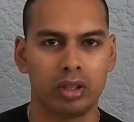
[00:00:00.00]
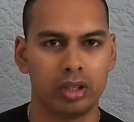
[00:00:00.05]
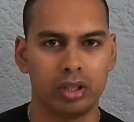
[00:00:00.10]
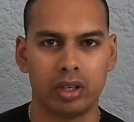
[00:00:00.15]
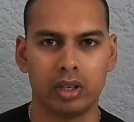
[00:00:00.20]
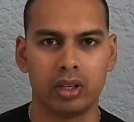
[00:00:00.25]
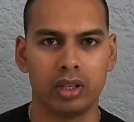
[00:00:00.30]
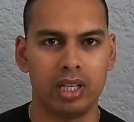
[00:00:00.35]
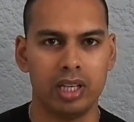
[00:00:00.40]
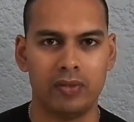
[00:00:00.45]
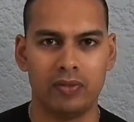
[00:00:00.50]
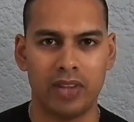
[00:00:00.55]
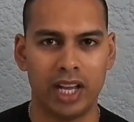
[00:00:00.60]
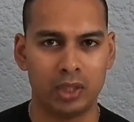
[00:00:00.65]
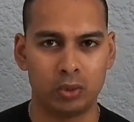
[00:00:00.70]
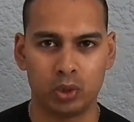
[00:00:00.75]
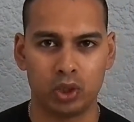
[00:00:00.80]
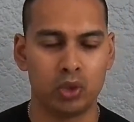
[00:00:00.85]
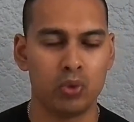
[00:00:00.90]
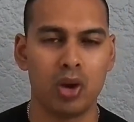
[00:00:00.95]
you know, if
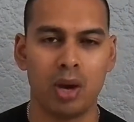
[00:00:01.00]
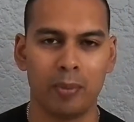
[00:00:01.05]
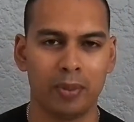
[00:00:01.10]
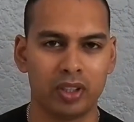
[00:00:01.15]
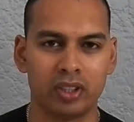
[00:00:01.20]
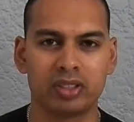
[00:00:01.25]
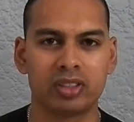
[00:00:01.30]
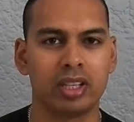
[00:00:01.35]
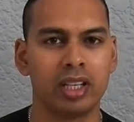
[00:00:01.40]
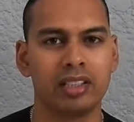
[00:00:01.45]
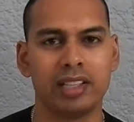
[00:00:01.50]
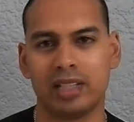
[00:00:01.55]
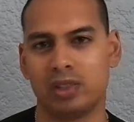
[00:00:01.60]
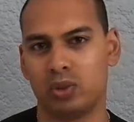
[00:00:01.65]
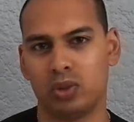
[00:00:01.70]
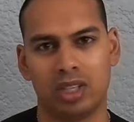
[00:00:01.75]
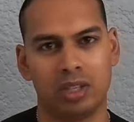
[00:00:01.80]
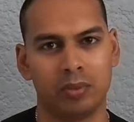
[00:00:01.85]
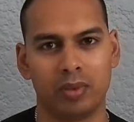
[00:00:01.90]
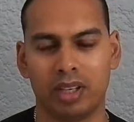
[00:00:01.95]
that's what you want me to say,
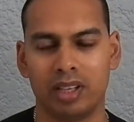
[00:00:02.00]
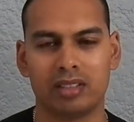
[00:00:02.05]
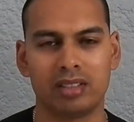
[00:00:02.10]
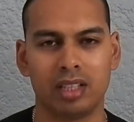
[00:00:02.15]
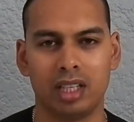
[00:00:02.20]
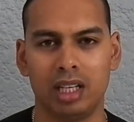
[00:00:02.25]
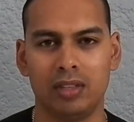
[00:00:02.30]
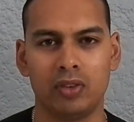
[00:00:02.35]
that's what I'm going to say.